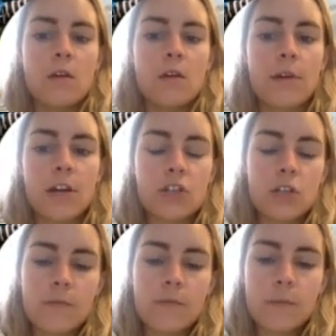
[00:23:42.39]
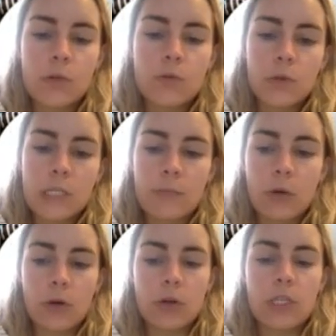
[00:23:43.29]
Pressures from school,
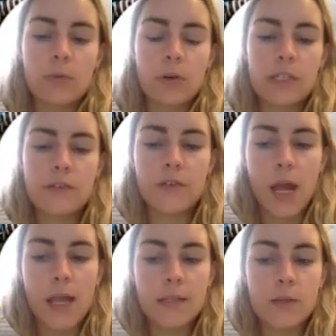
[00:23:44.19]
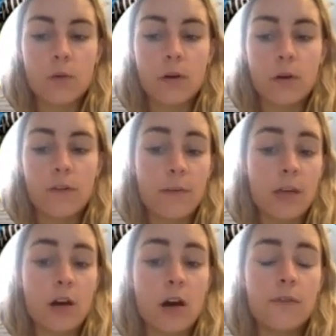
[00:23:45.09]
sports, friends, or family
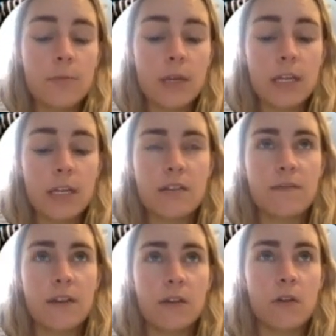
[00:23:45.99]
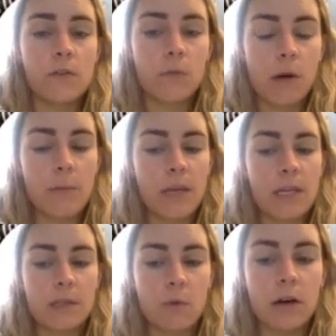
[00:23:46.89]
often begins to feel overwhelming as
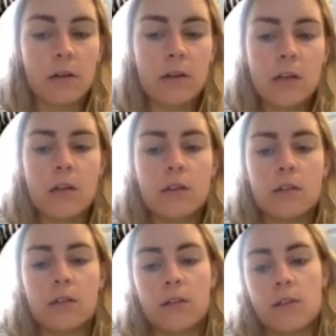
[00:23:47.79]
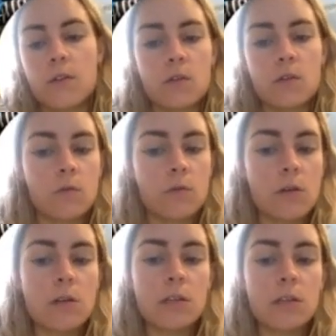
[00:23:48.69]
well.
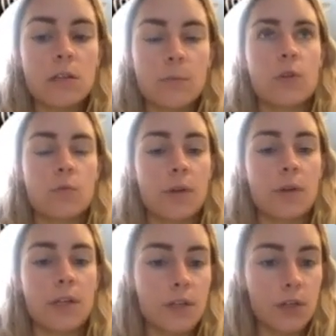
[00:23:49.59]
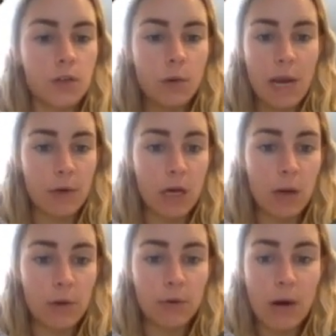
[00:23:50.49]
School and sports really start to ramp
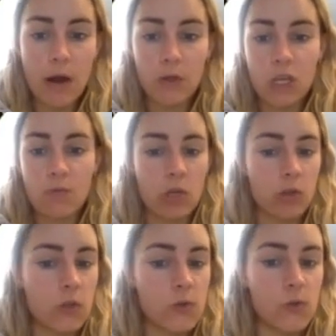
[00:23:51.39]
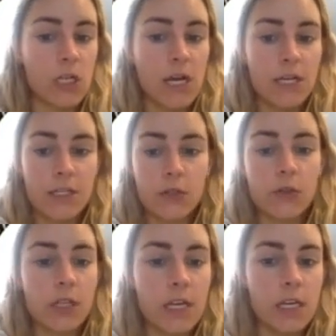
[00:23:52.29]
up around the middle school, high
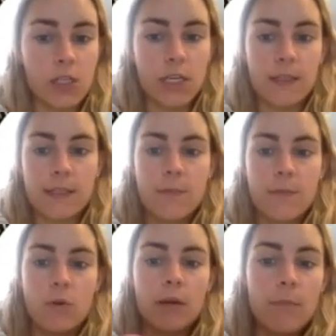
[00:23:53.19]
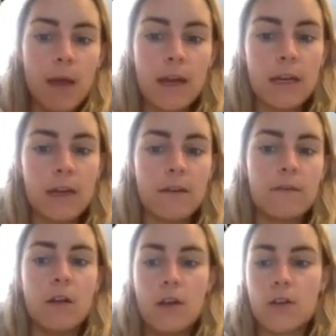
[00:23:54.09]
school age. Things get more competitive.
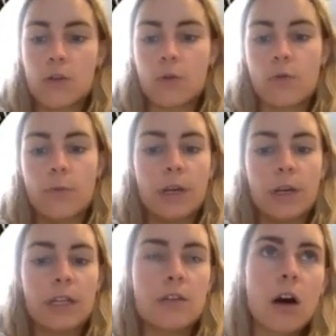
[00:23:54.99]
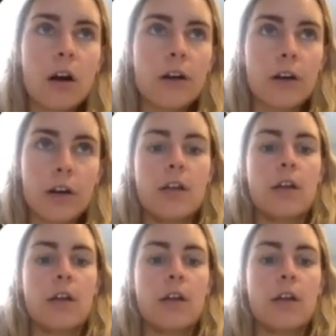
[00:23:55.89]
Schoolwork gets harder,